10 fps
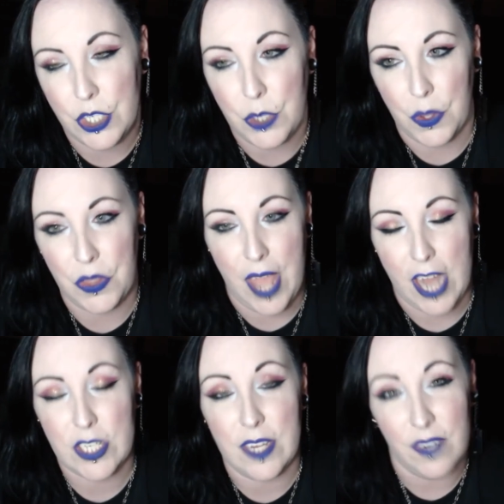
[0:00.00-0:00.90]
do with the
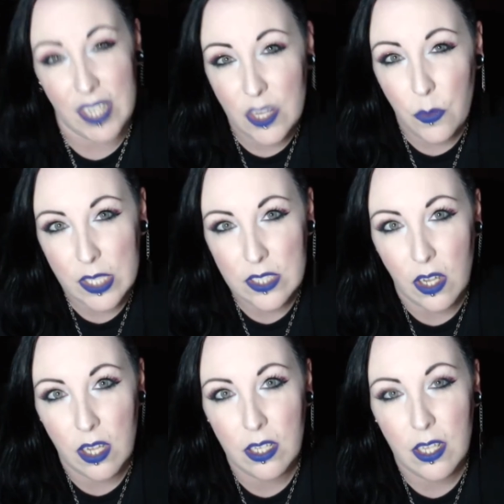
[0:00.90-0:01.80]
activity that we
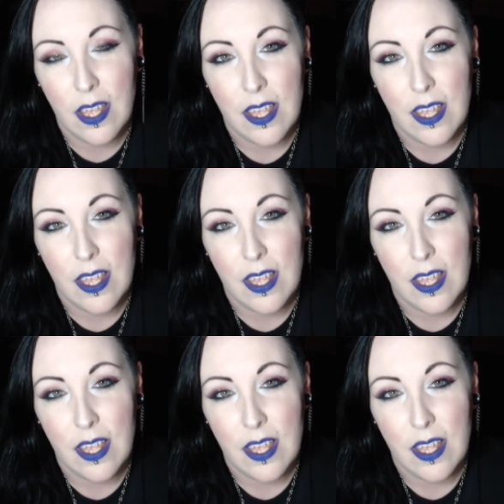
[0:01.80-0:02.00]
saw.